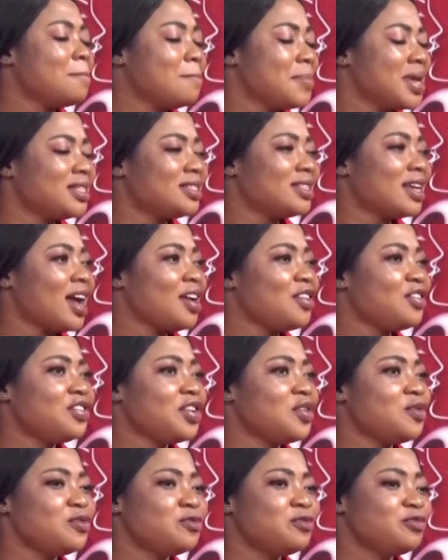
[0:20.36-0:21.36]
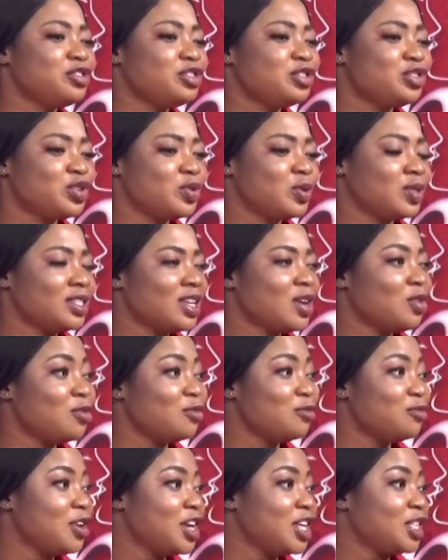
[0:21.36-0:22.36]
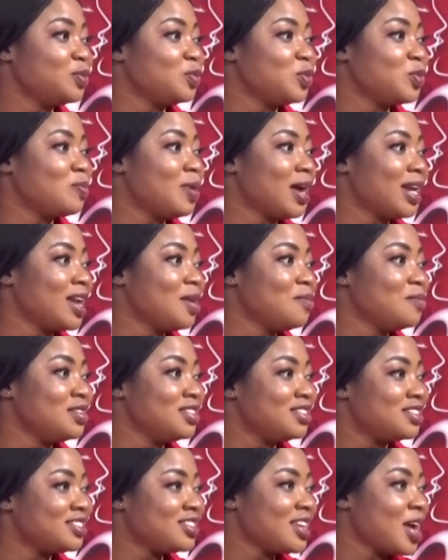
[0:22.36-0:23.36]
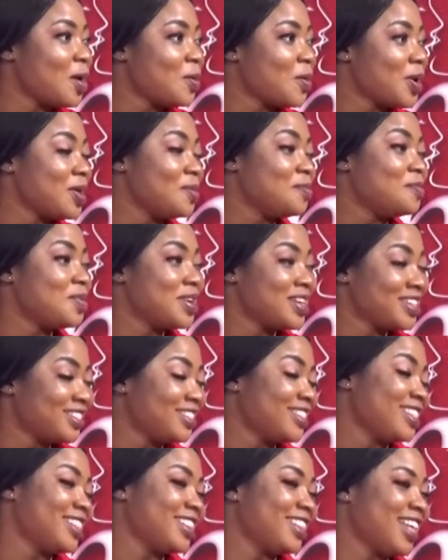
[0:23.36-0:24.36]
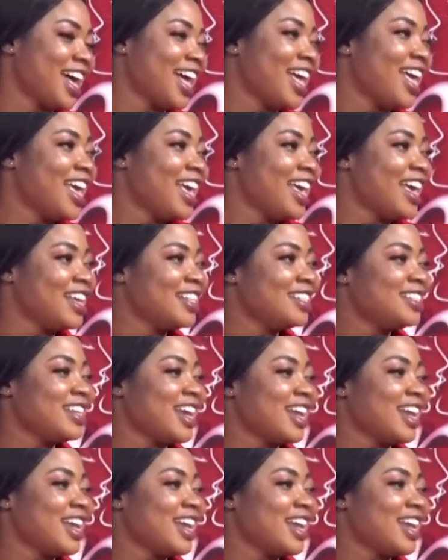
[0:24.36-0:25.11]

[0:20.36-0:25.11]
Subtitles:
me tai she wo videos e wo Facebook ba na me share wo in person da enti